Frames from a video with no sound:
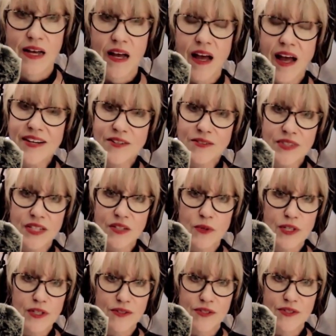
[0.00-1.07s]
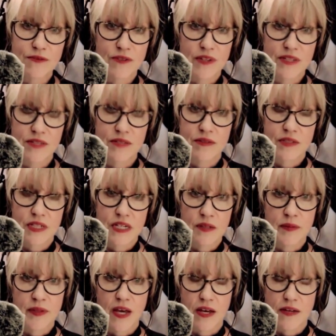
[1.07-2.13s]
I don't think we use the phrase
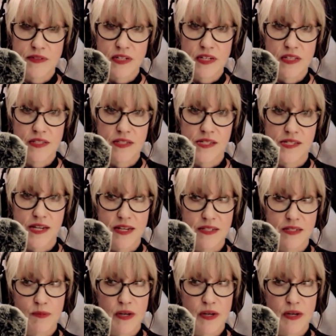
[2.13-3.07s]
terribly often in the States,